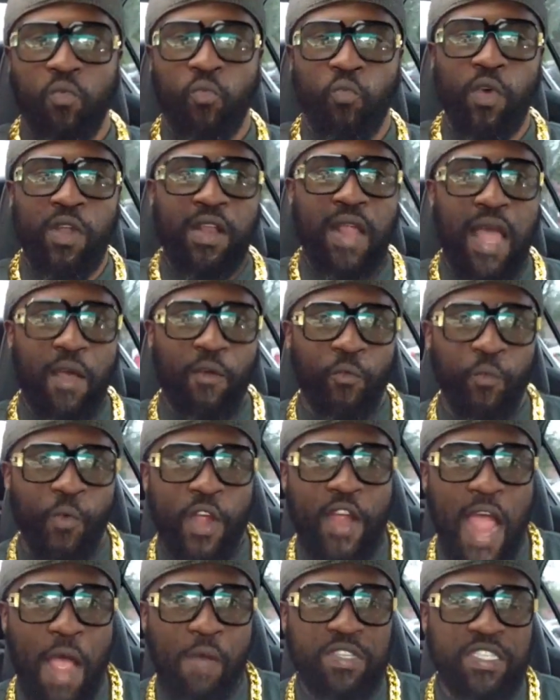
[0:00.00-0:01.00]
where
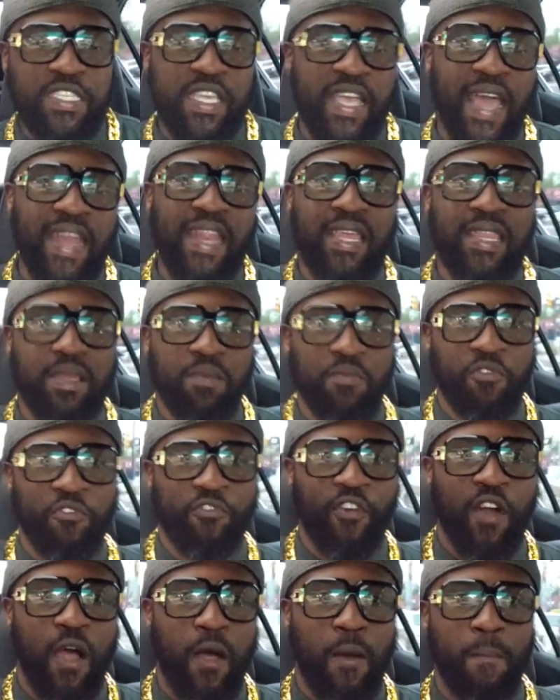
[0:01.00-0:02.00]
where I was getting them
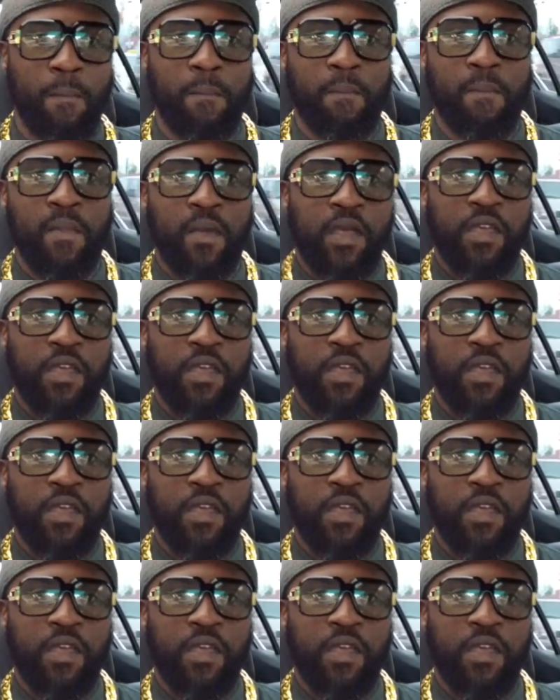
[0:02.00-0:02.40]
from